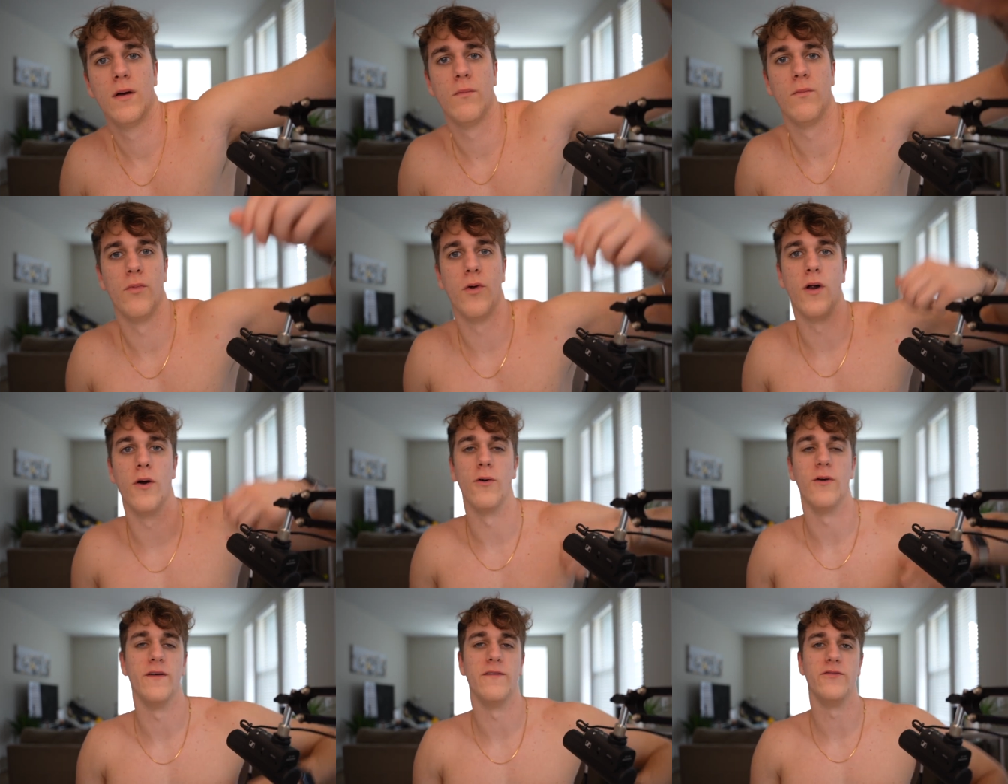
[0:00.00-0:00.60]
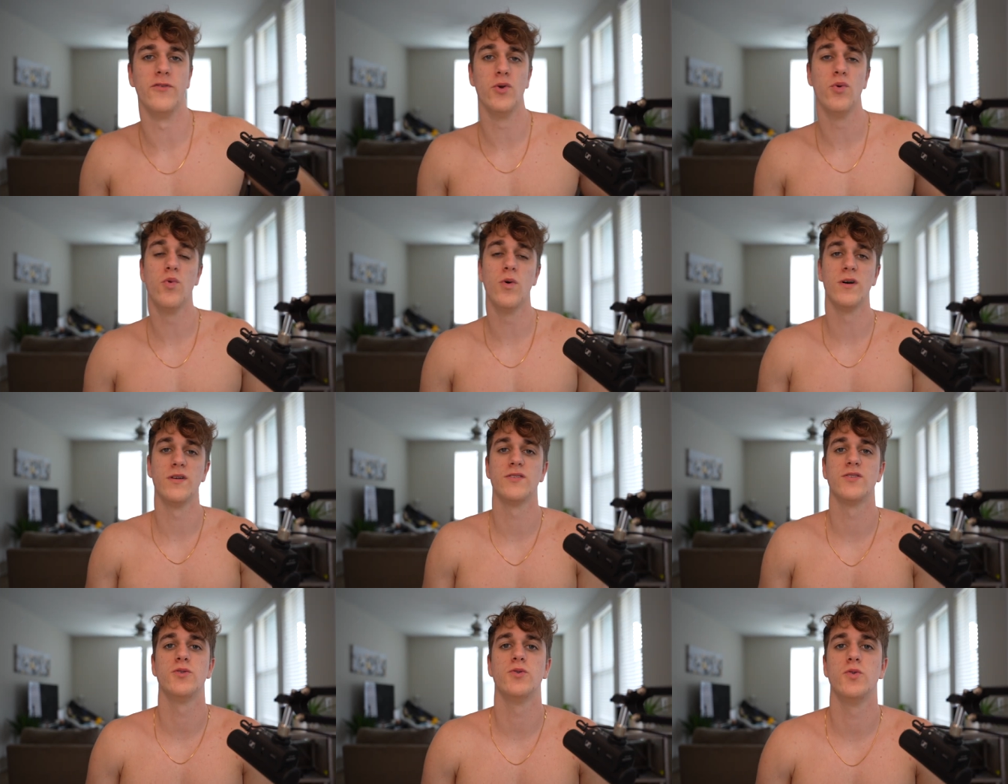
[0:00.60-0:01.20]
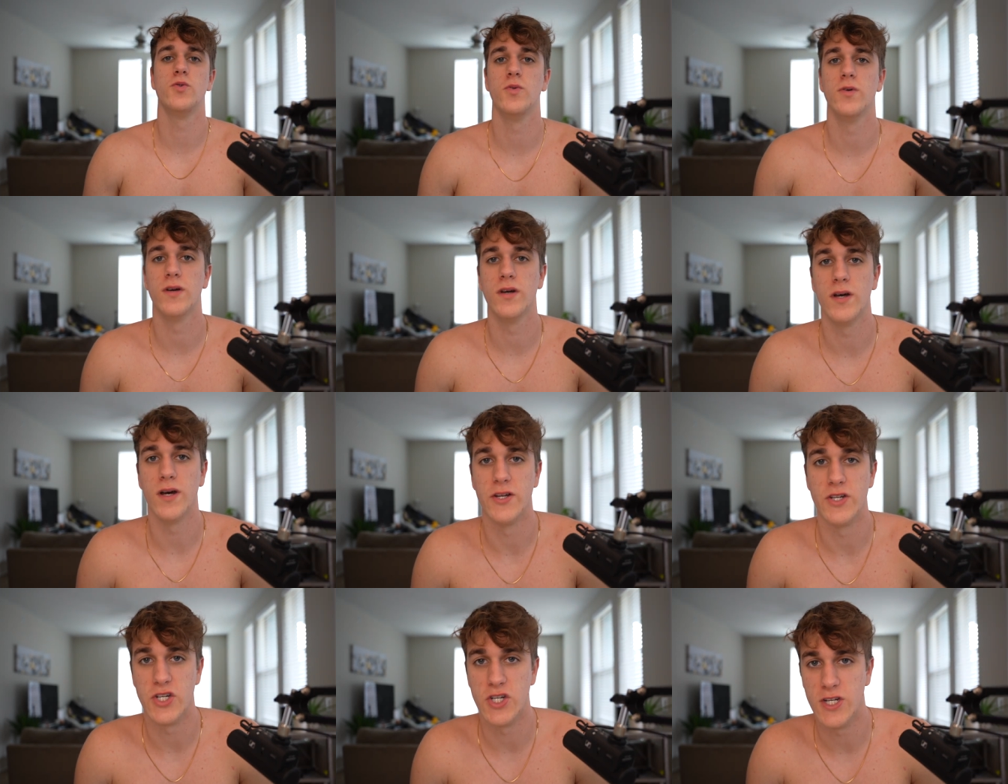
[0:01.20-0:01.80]
Bro, if you want to
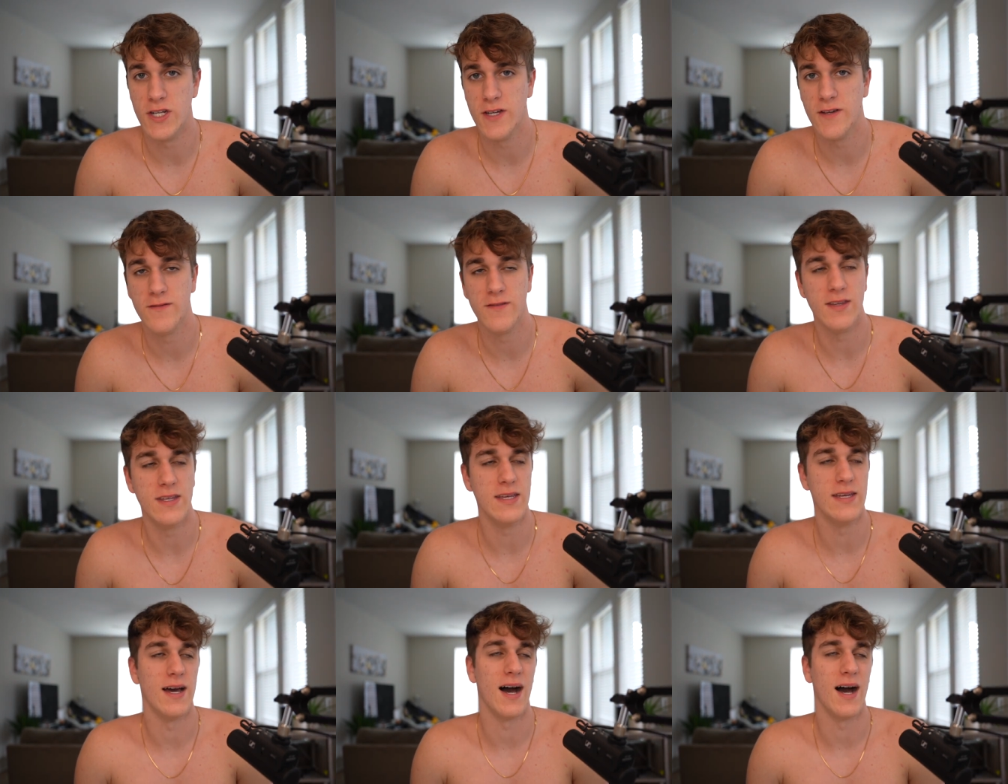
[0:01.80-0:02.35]
achieve the